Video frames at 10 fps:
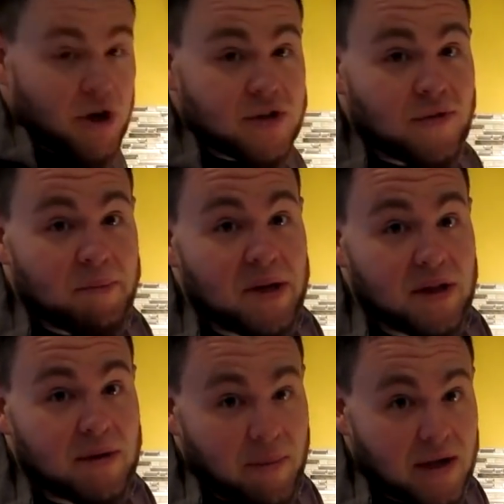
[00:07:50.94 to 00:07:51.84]
works for
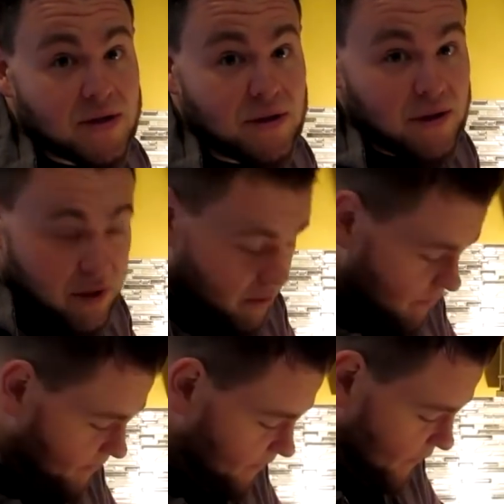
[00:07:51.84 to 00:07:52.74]
building muscle, too,
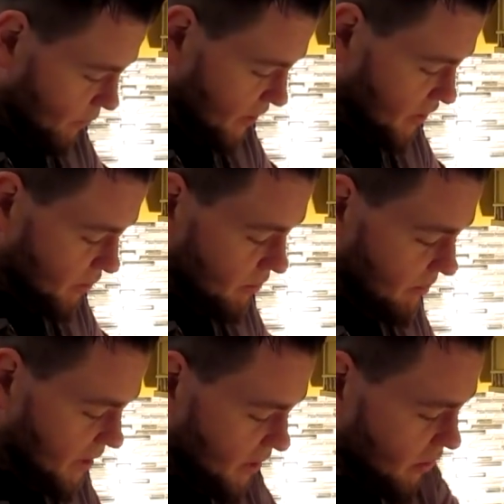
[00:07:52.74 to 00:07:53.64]
which is what
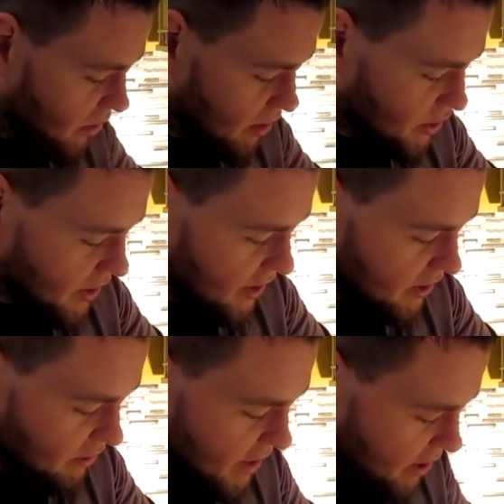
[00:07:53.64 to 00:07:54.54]
me and Nicole are trying to
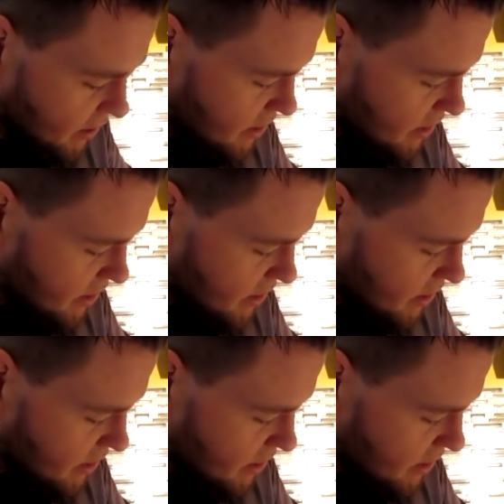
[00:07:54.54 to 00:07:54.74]
do now.